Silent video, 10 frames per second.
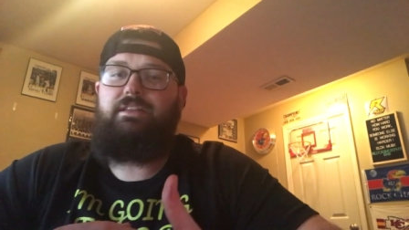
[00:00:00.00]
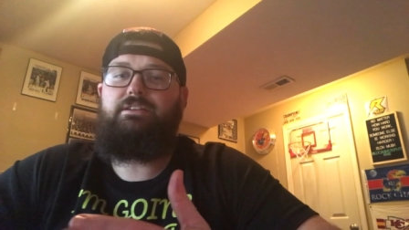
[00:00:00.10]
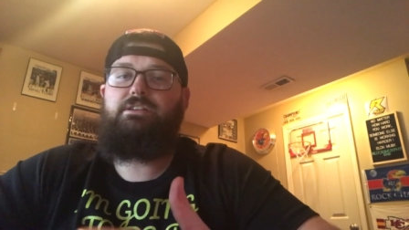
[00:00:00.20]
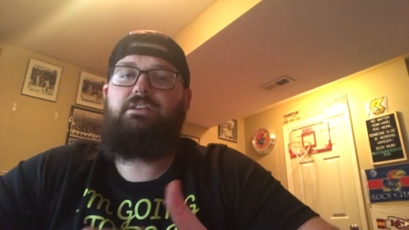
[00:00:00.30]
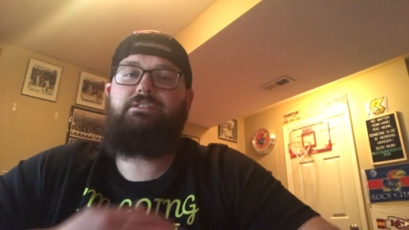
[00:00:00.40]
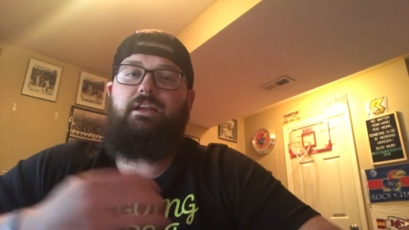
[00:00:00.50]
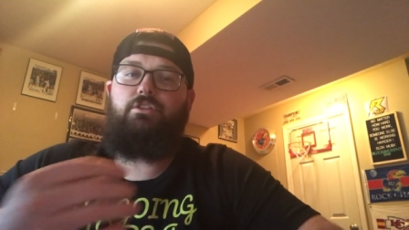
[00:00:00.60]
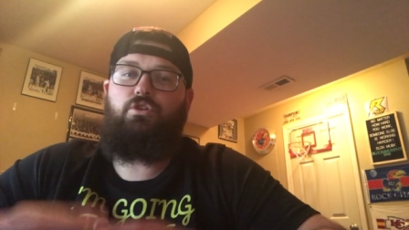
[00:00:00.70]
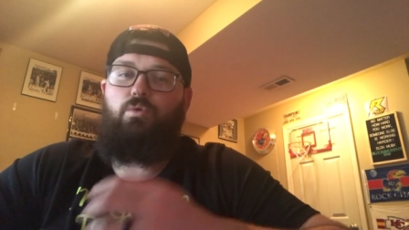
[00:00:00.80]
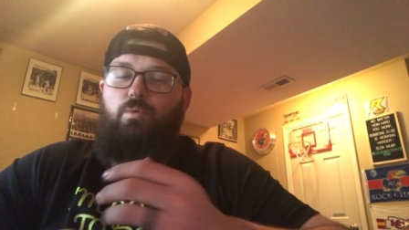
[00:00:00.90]
this is a
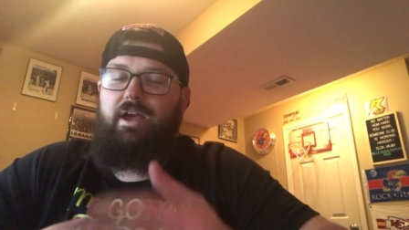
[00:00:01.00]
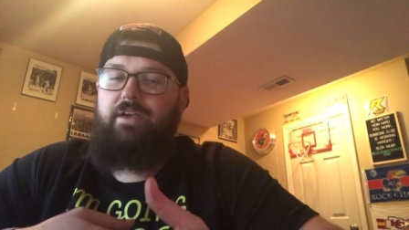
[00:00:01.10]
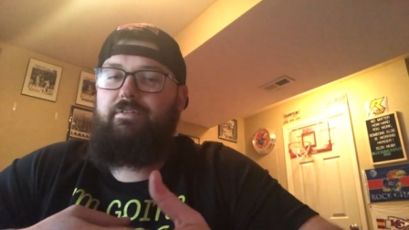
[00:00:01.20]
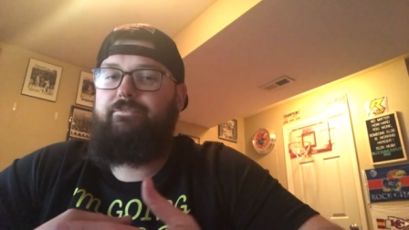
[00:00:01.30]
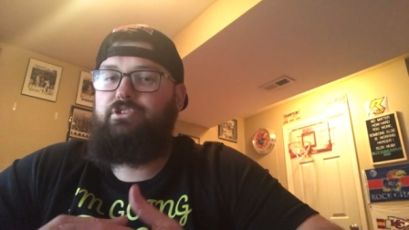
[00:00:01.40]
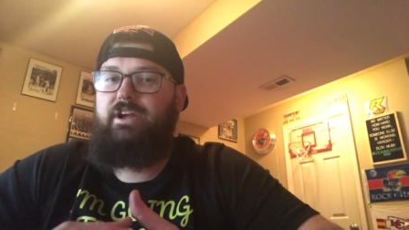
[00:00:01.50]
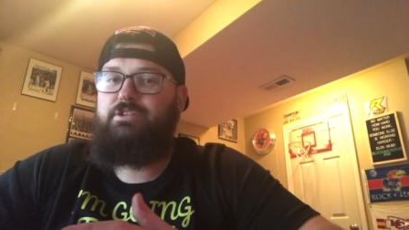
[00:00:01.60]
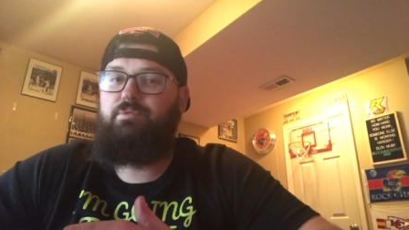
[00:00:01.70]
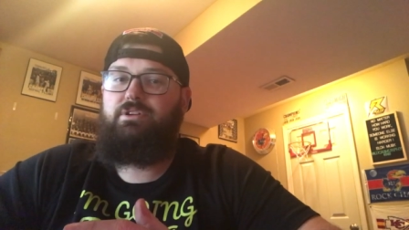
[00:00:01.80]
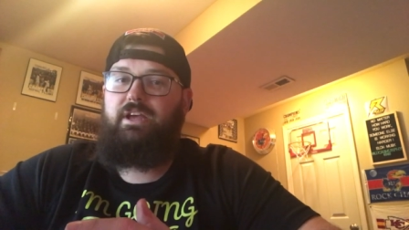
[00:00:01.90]
new wave of
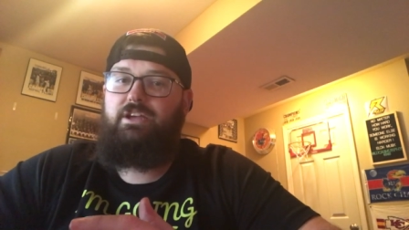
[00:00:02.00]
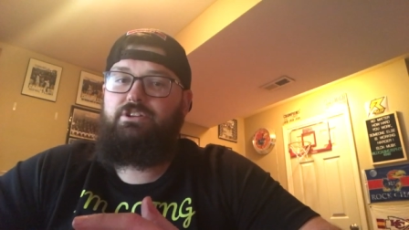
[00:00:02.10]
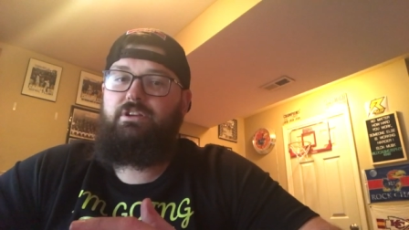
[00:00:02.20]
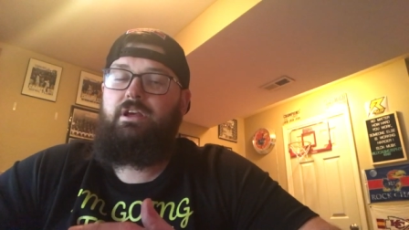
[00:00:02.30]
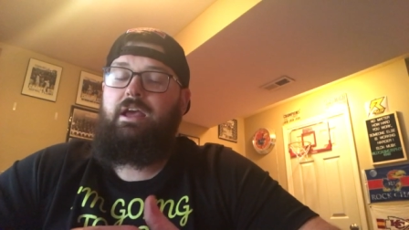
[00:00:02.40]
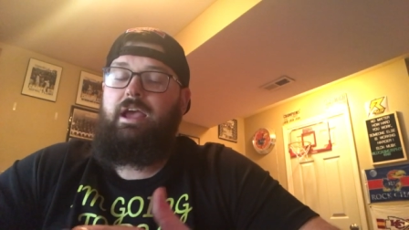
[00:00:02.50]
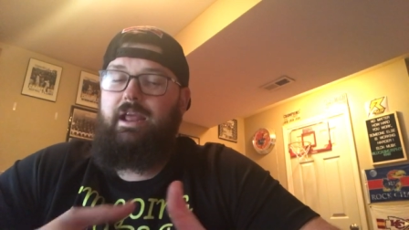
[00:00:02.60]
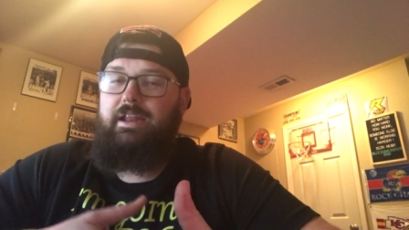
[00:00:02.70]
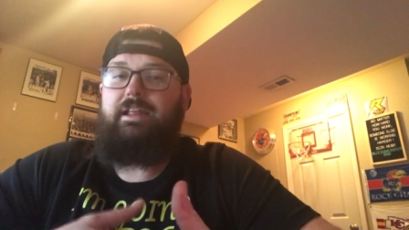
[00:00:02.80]
transportation, and it